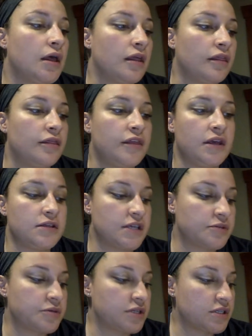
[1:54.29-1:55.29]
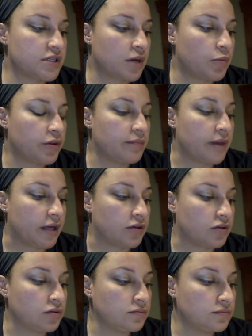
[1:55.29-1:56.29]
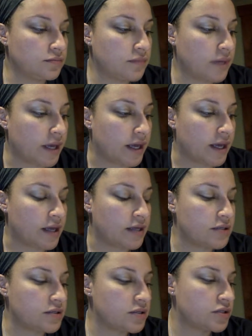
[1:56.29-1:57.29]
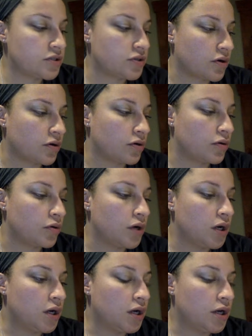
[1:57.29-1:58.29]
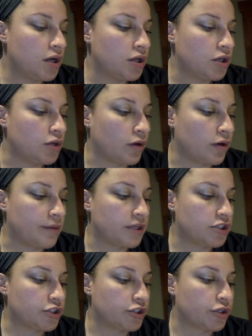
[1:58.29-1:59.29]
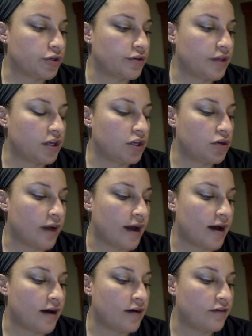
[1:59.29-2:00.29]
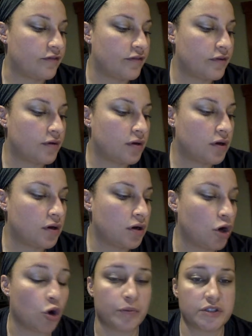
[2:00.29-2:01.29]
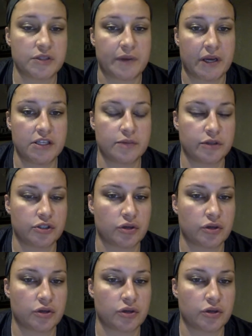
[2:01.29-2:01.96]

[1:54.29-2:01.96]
the assessment does come with a manual, and so you want to make sure that you have open space, but